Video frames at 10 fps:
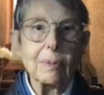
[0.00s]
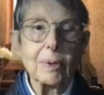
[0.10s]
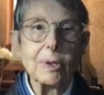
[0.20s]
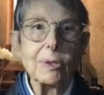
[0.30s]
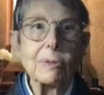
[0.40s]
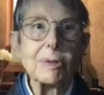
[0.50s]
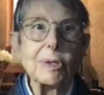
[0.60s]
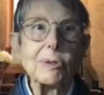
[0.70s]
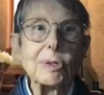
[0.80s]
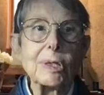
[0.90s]
Those of
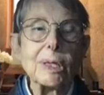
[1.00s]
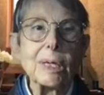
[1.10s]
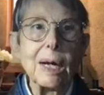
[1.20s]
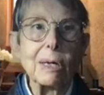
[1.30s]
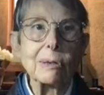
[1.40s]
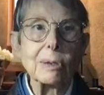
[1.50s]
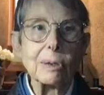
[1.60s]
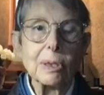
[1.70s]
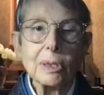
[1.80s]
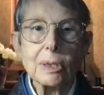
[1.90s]
us who stick it out
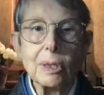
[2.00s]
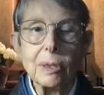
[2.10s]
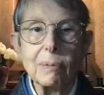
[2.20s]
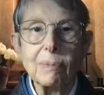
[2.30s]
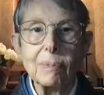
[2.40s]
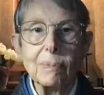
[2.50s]
long term